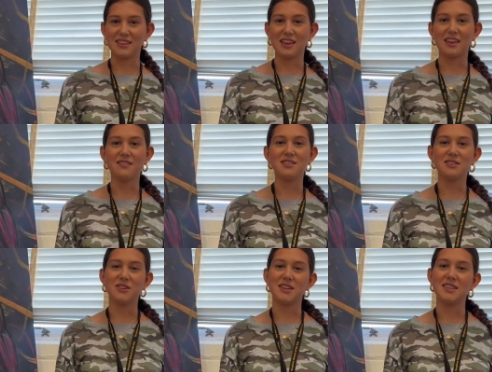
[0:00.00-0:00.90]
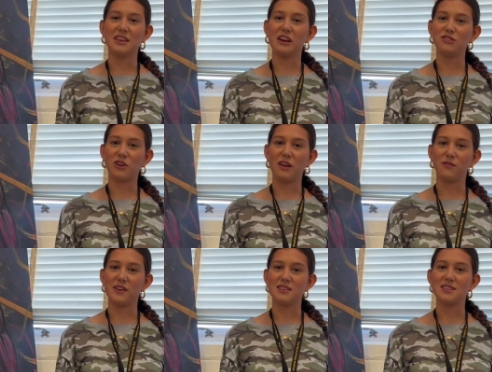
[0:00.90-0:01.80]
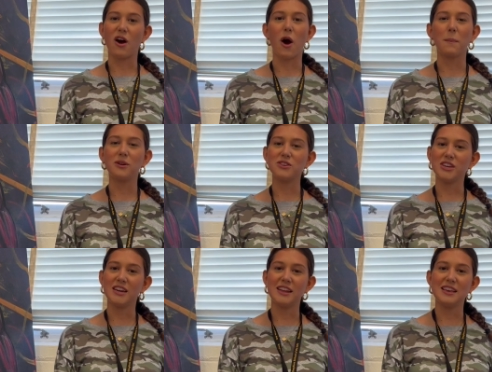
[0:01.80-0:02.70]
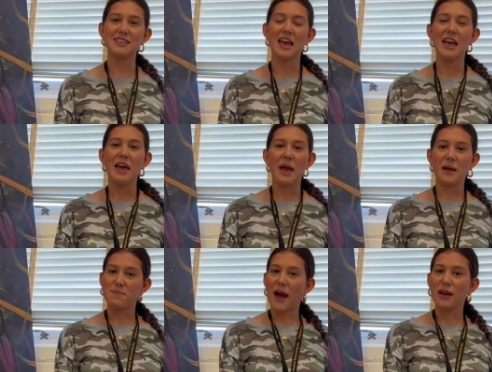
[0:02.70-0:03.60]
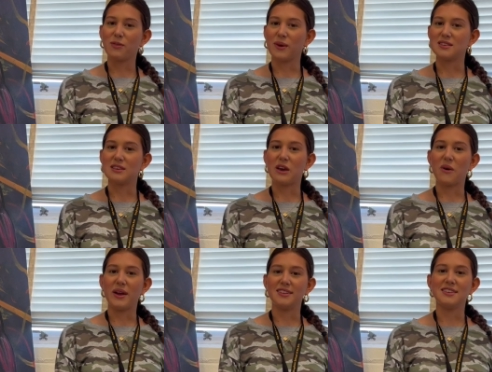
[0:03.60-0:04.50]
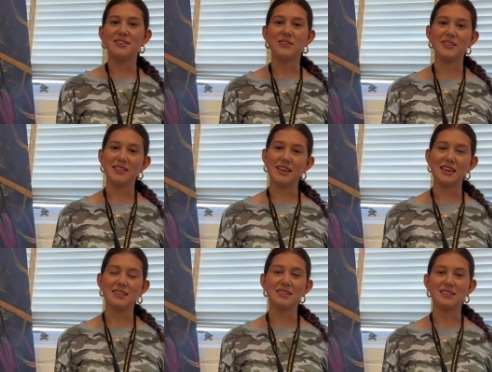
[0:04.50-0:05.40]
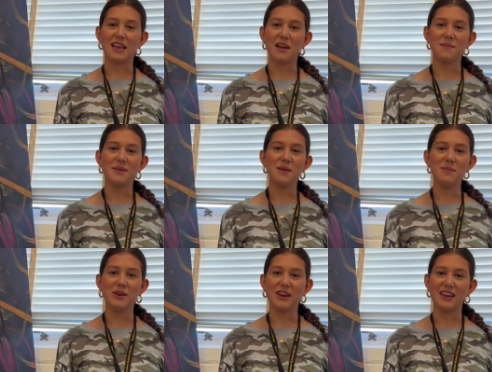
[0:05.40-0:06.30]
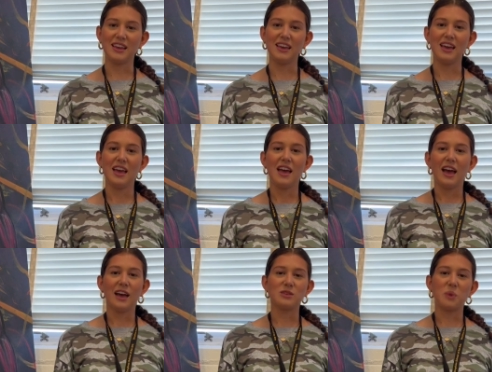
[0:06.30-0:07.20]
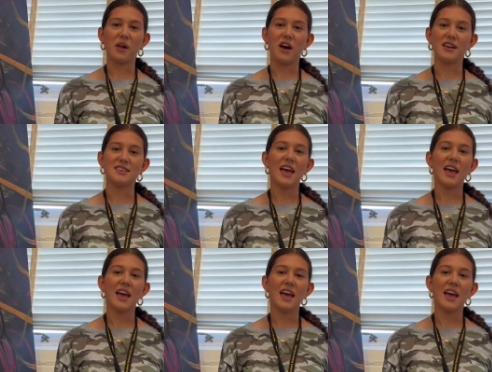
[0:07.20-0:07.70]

It gives students here at Dreyfus opportunities and pathways to go into the STEM community as well as